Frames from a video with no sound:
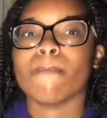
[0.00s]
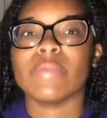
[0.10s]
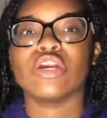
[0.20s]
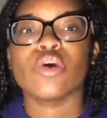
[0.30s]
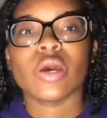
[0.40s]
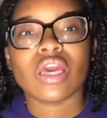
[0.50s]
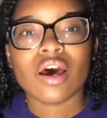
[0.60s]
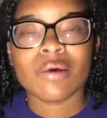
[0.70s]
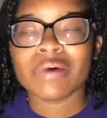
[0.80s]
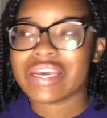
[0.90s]
me growing
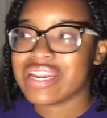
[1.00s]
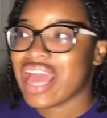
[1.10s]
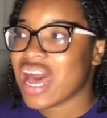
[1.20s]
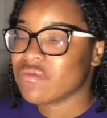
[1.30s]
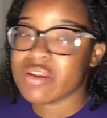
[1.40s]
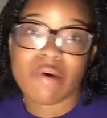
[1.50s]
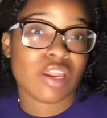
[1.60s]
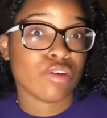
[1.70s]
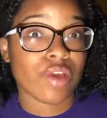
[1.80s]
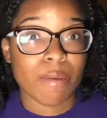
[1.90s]
up, I didn't have
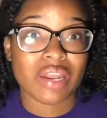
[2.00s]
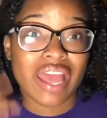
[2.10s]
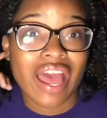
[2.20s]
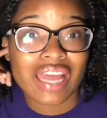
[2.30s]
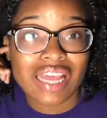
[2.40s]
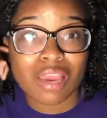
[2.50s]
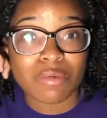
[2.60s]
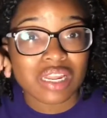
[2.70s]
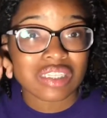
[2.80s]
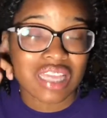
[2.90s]
anybody around me that had
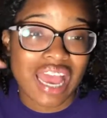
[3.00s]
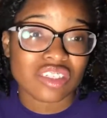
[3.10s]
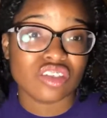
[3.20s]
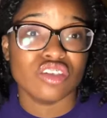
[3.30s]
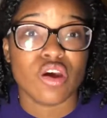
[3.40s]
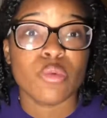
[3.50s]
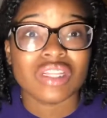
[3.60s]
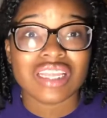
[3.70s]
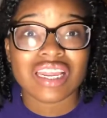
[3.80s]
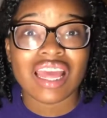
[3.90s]
diabetes that had to deal
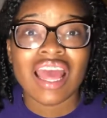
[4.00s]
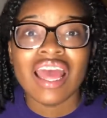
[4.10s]
with it.